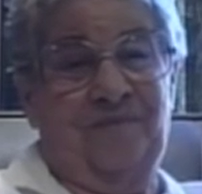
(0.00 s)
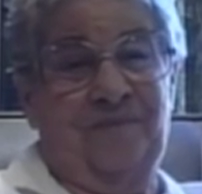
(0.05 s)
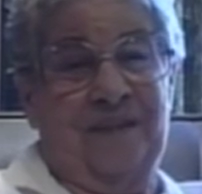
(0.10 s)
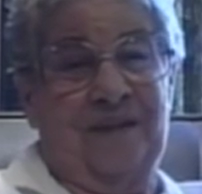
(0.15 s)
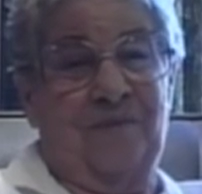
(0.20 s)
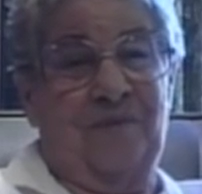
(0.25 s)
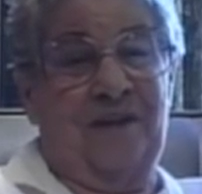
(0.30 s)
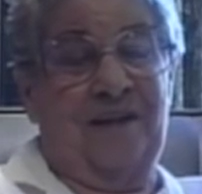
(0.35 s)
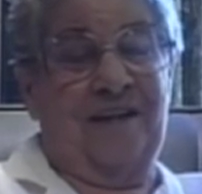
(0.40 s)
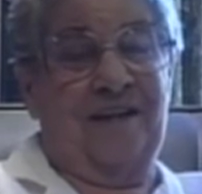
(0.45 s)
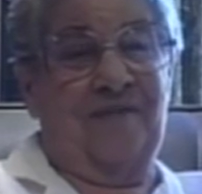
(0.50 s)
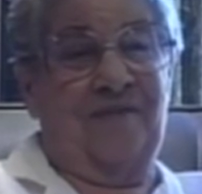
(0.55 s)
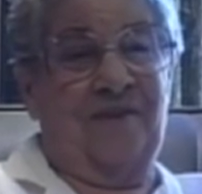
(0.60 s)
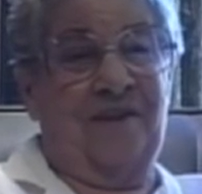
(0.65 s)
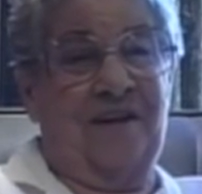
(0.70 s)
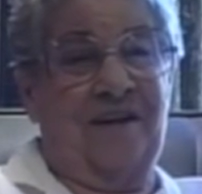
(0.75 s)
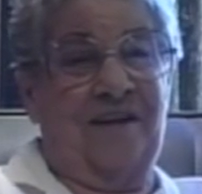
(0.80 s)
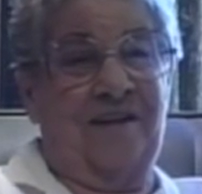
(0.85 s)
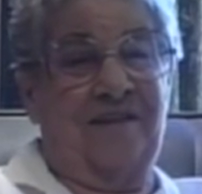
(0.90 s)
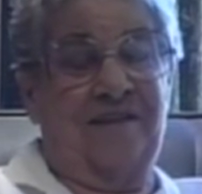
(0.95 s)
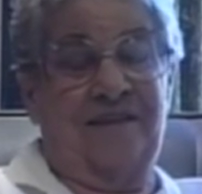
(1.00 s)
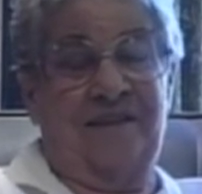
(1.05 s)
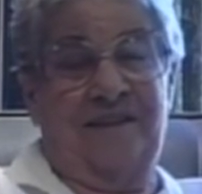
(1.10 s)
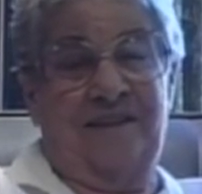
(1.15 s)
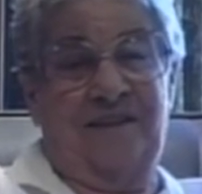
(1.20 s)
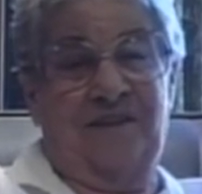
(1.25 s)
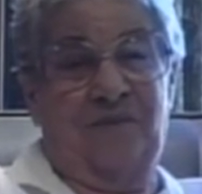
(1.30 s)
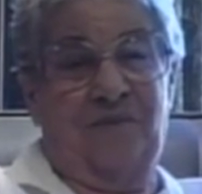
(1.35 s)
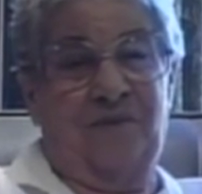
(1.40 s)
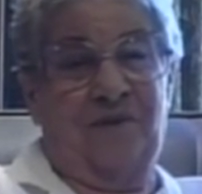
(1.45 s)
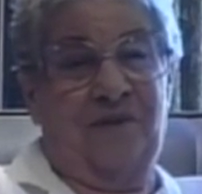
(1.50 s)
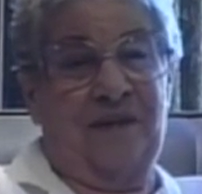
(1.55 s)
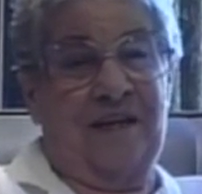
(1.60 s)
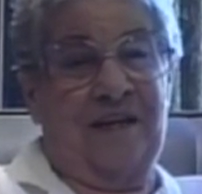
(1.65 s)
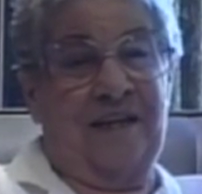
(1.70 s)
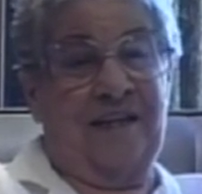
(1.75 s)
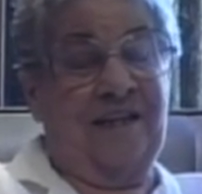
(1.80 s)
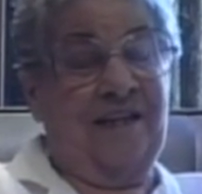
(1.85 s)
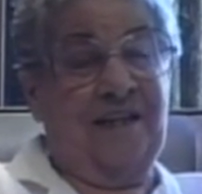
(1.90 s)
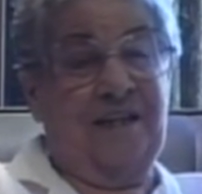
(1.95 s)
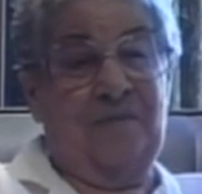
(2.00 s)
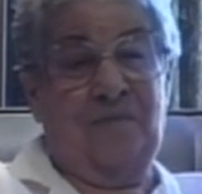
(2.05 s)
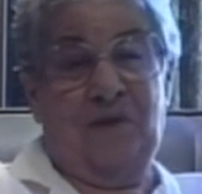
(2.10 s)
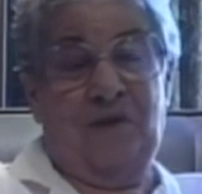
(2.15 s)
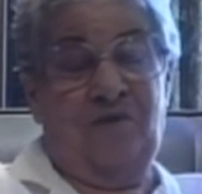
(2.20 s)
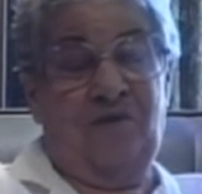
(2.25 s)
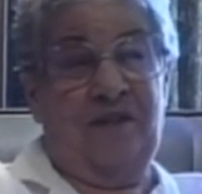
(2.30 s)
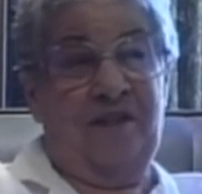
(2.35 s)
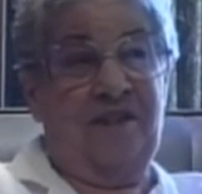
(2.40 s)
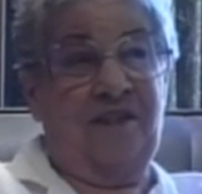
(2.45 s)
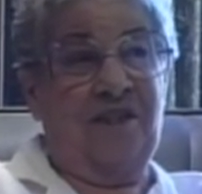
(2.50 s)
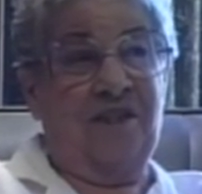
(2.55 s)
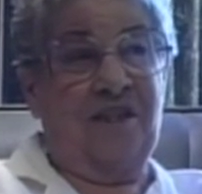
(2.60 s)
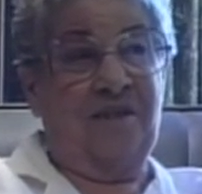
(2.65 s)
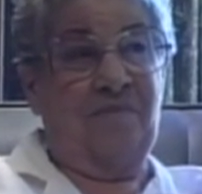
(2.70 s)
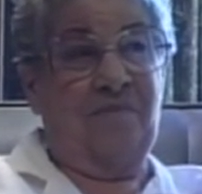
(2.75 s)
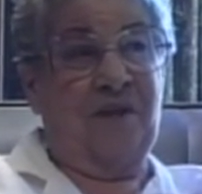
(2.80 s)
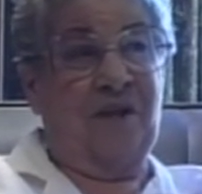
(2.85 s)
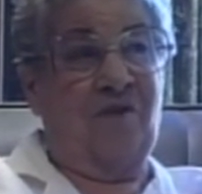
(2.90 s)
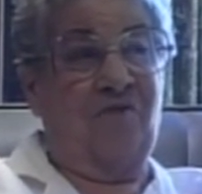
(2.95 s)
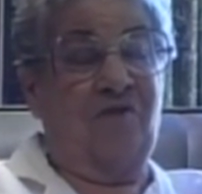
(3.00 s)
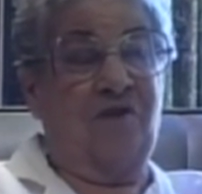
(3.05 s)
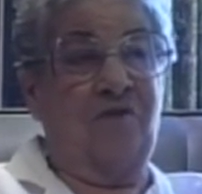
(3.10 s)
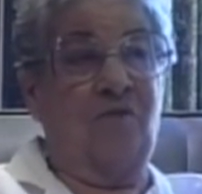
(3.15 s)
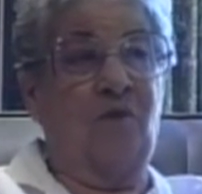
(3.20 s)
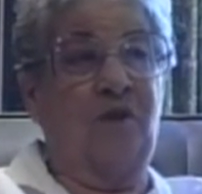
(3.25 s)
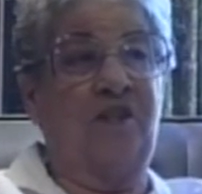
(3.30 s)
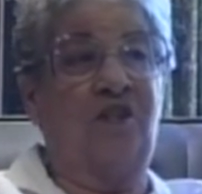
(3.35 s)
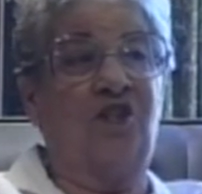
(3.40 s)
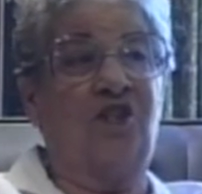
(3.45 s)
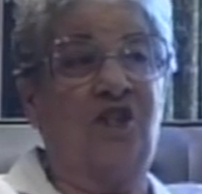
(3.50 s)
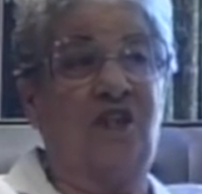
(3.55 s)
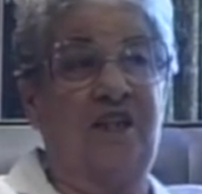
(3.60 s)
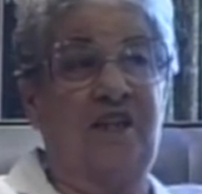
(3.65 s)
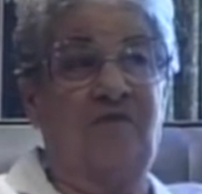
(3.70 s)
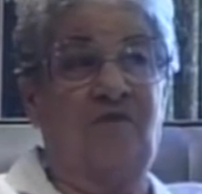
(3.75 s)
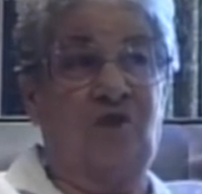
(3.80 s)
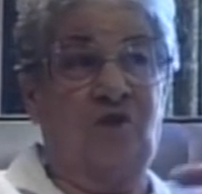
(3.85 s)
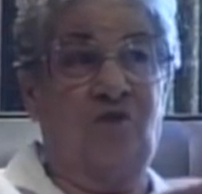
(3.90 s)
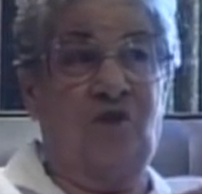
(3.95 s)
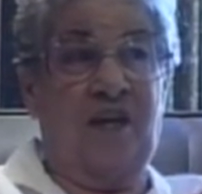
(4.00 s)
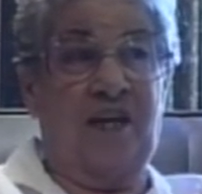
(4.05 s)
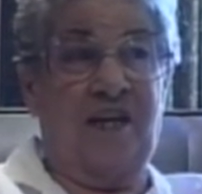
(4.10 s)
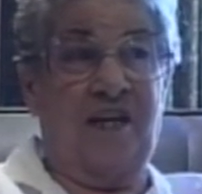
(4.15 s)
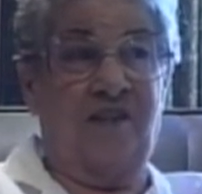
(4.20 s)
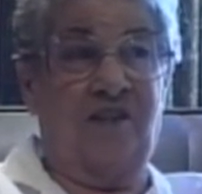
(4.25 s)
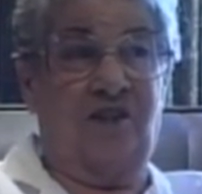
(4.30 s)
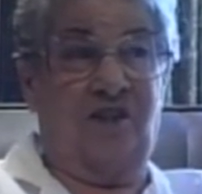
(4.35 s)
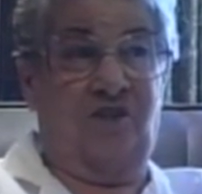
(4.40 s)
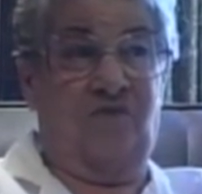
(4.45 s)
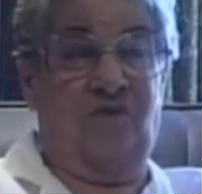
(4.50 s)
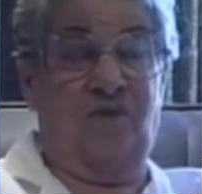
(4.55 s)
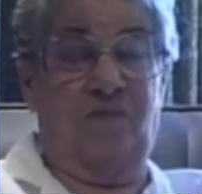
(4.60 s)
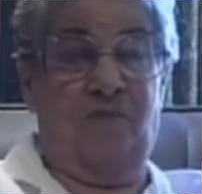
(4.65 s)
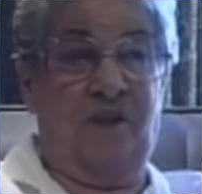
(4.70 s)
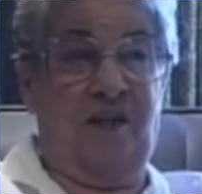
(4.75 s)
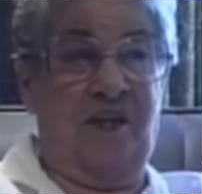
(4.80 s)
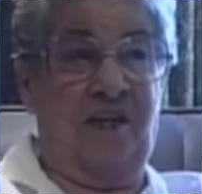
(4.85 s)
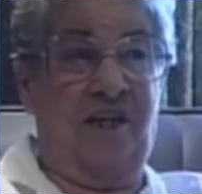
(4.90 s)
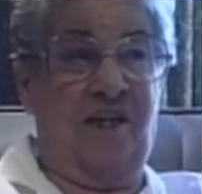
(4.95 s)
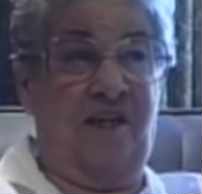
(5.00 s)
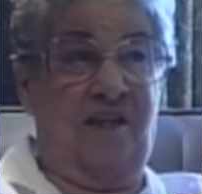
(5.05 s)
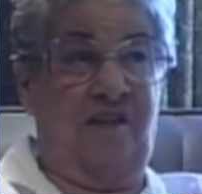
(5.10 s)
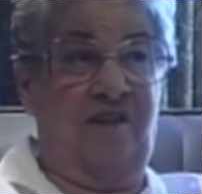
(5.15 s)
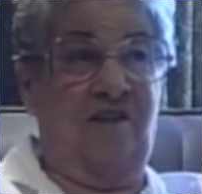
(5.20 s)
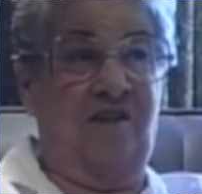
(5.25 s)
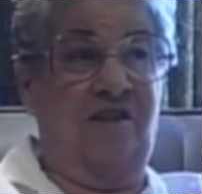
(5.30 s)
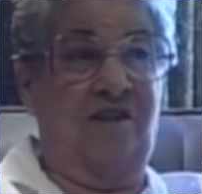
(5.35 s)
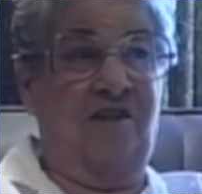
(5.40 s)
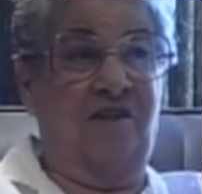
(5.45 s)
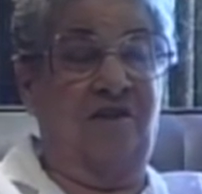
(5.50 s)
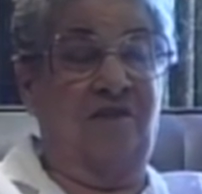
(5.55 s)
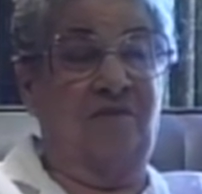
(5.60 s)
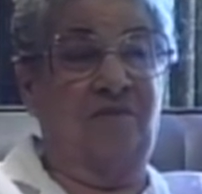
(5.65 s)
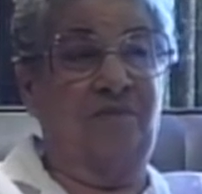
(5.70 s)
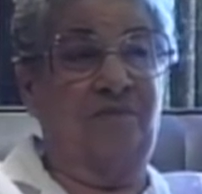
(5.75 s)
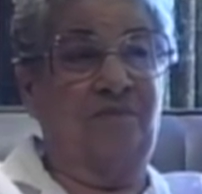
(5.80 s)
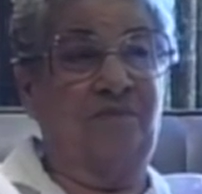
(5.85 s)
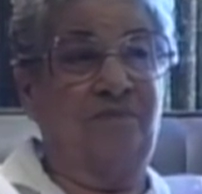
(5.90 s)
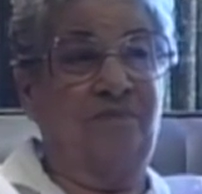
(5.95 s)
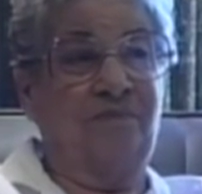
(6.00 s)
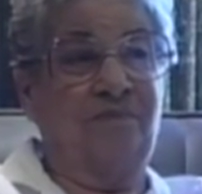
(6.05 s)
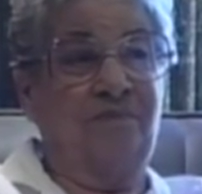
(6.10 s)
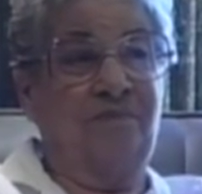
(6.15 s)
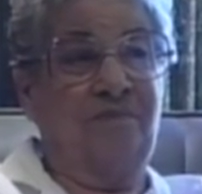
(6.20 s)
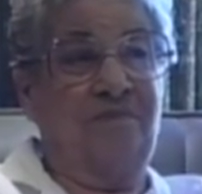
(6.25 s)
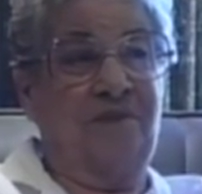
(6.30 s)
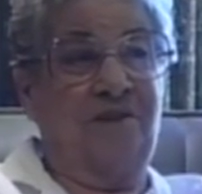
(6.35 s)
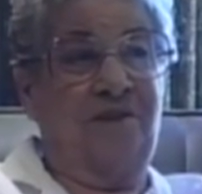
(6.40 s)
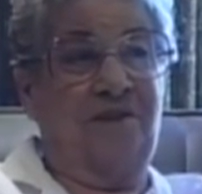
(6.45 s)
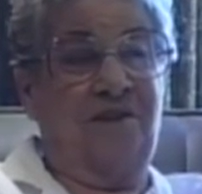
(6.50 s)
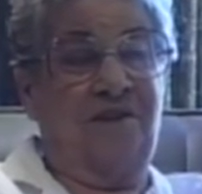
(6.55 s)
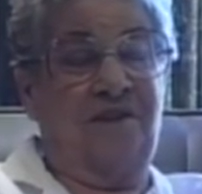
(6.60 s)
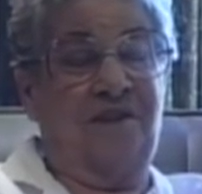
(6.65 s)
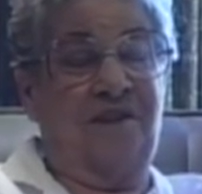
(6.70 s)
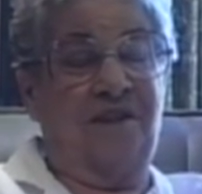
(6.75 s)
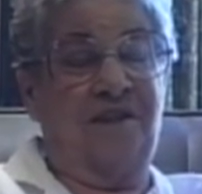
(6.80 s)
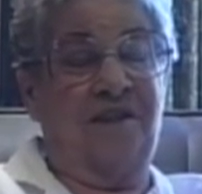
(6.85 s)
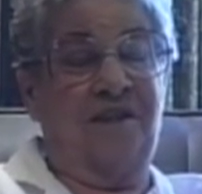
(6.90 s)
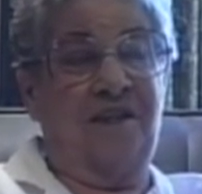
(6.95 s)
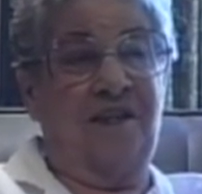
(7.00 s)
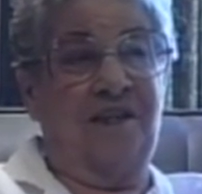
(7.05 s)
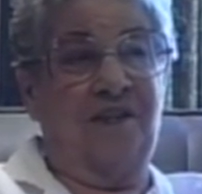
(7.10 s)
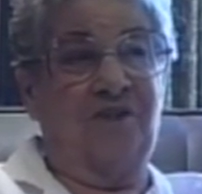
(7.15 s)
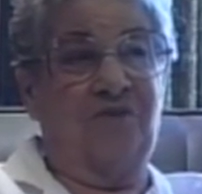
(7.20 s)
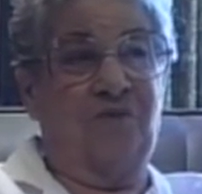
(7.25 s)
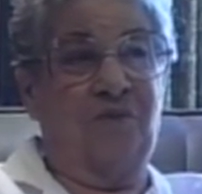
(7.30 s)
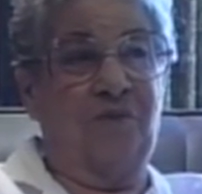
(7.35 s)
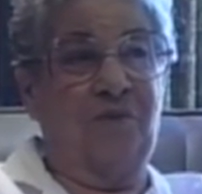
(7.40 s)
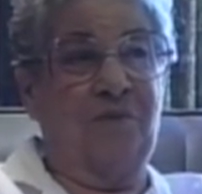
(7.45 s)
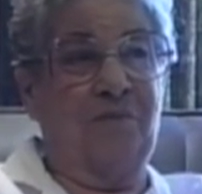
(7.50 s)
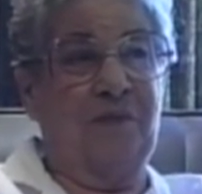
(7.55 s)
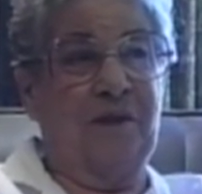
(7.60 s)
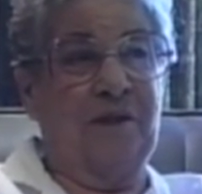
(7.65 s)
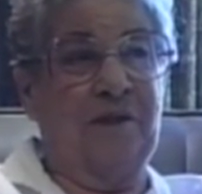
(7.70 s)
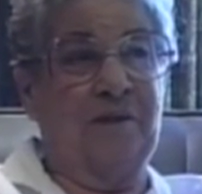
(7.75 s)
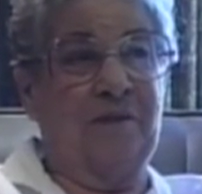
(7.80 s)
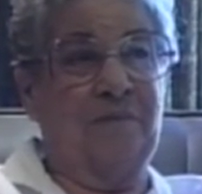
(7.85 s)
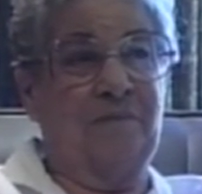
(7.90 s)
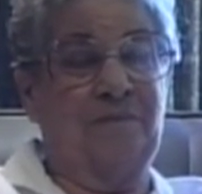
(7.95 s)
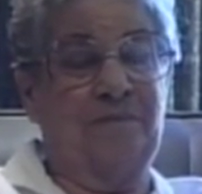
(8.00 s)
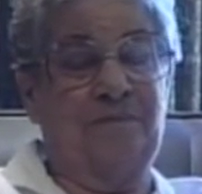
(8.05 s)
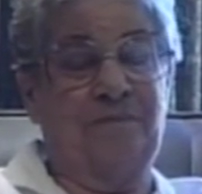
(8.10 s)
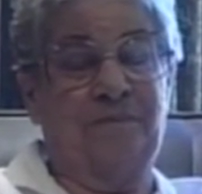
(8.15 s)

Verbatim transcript: I went out there. I, one, I didn't even know he'd slipped off. We just lived two houses from the gate, you know, just second house from the mill.